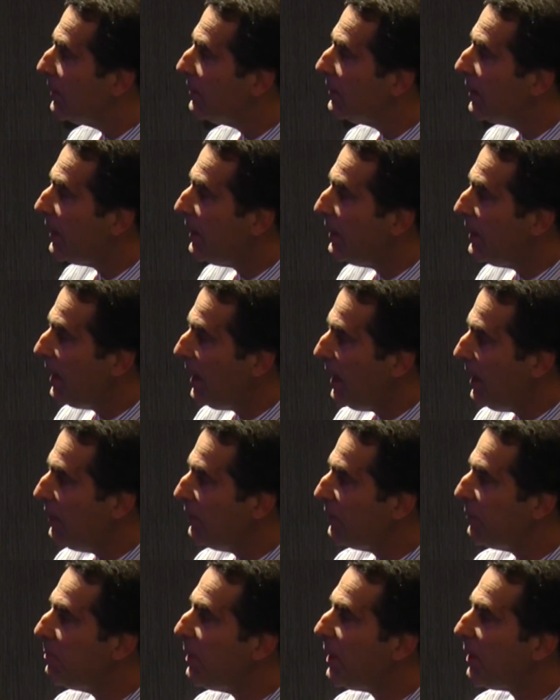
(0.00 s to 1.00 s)
They
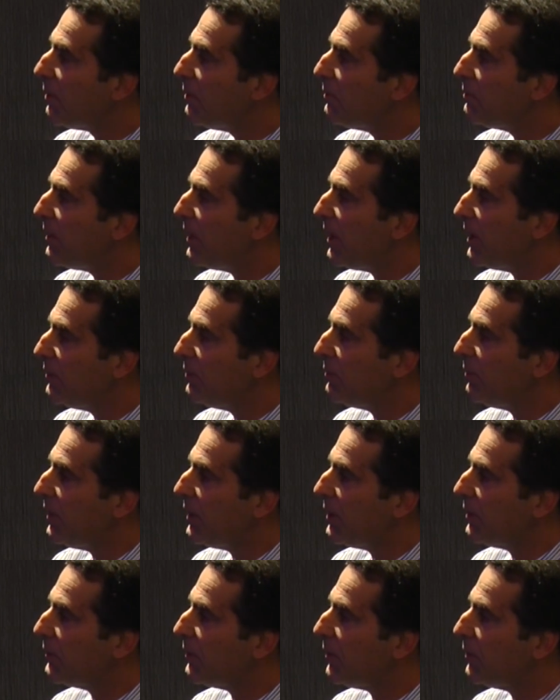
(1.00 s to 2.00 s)
enhance macrophage
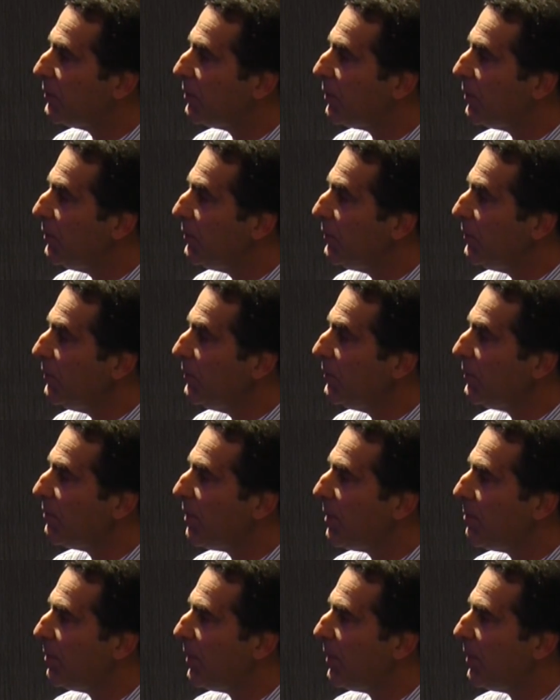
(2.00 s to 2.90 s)
phagocytosis of